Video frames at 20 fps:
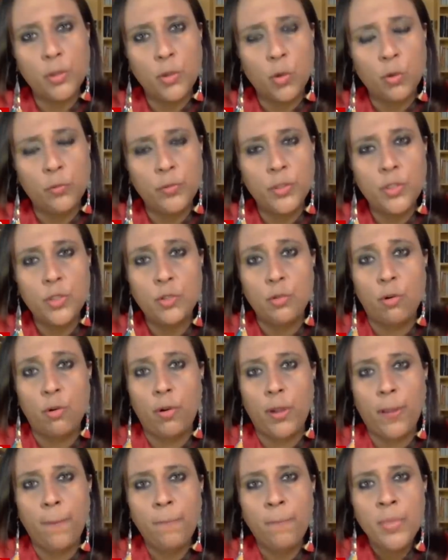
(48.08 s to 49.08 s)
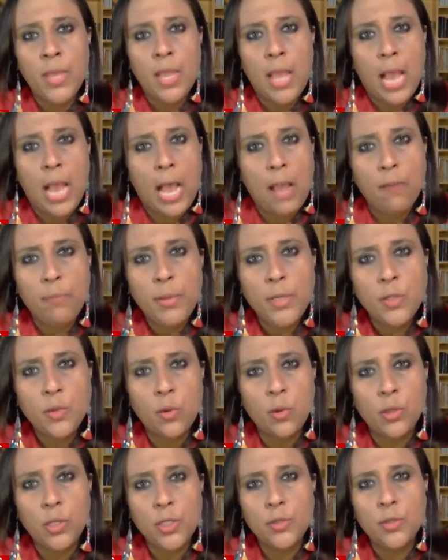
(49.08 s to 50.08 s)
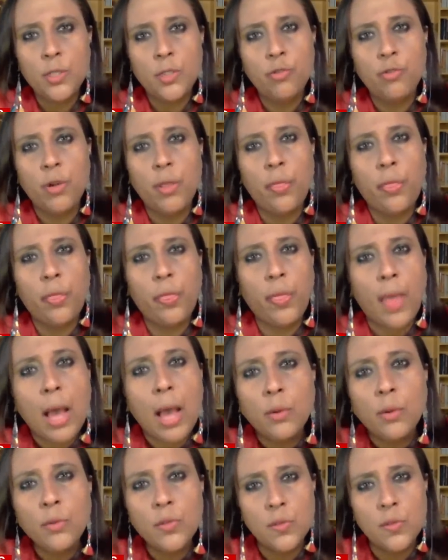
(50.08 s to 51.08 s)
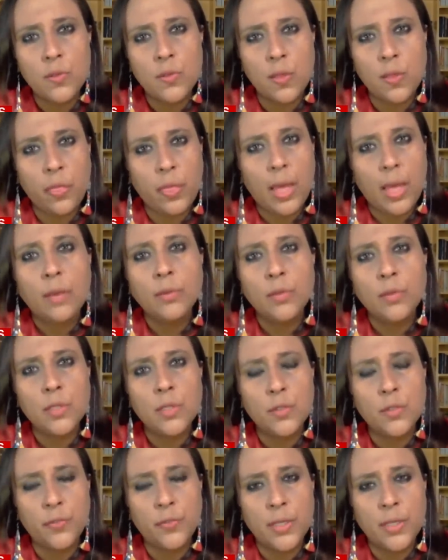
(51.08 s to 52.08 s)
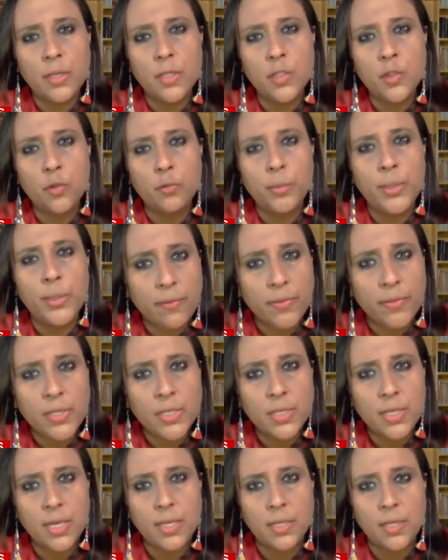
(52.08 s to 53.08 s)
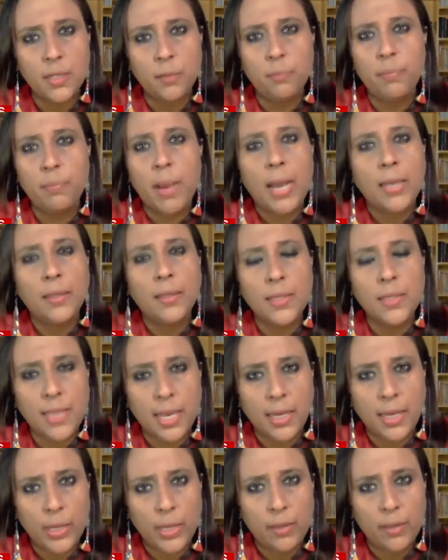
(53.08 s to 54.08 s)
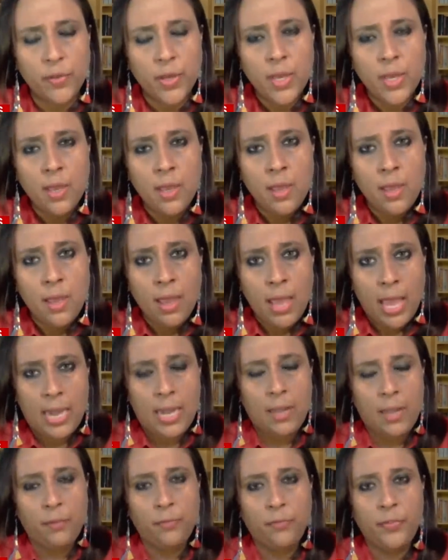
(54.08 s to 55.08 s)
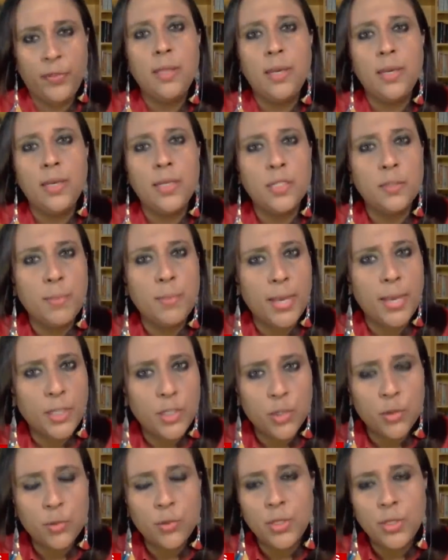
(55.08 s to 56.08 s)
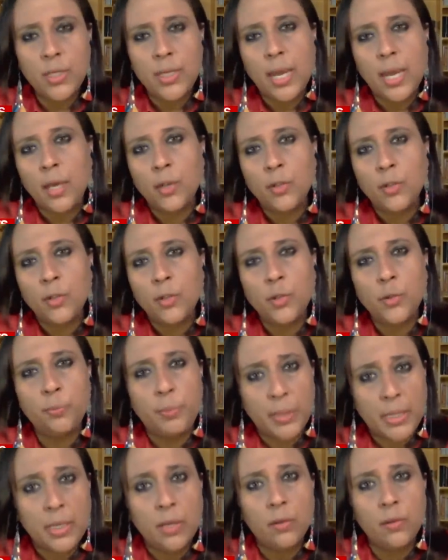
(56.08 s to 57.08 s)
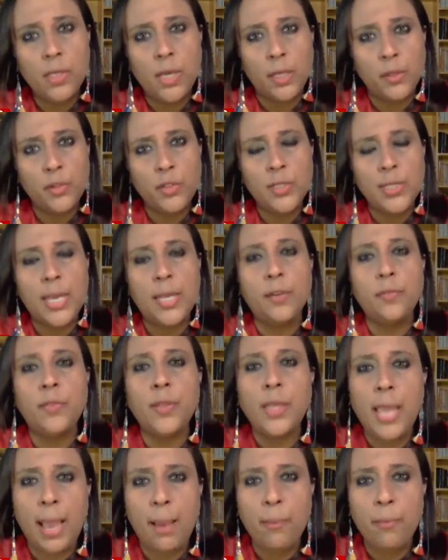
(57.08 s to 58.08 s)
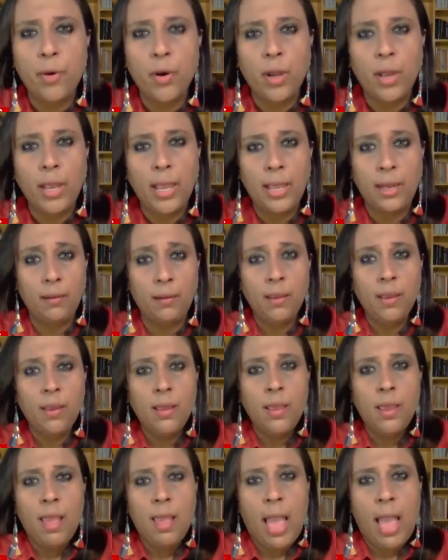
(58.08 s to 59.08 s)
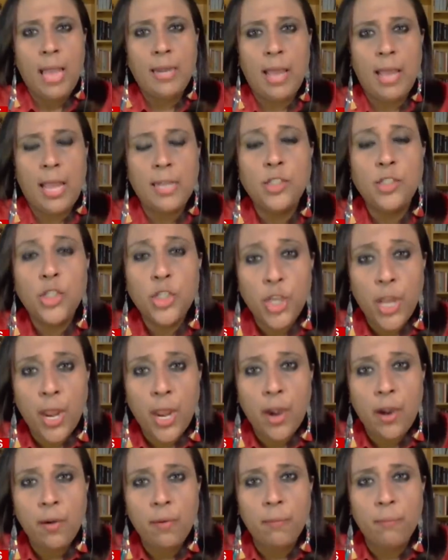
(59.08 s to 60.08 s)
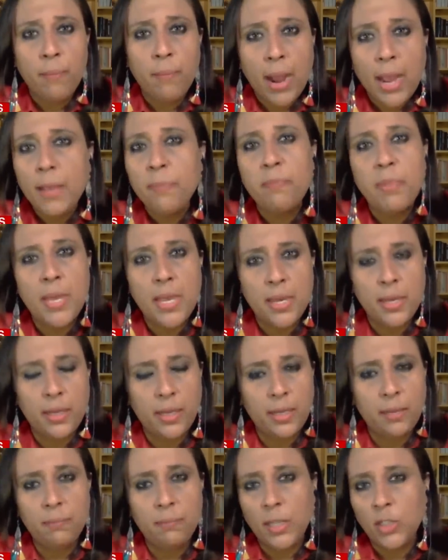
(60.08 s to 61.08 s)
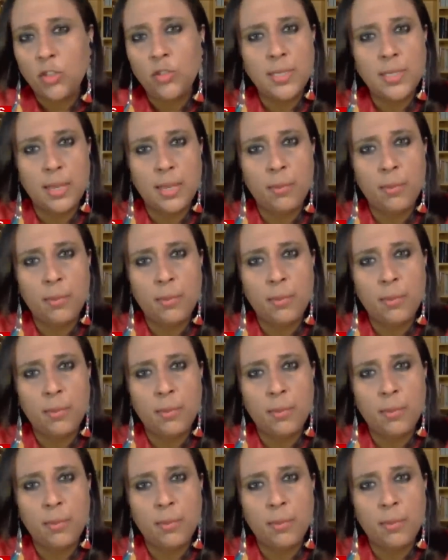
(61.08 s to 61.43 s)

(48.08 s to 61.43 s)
COVID story, I've been talking to literally thousands and thousands of Indians who've been devastated by the second wave. And I feel that it is my duty now to be on the other side of the camera and, and, and share my pain in much the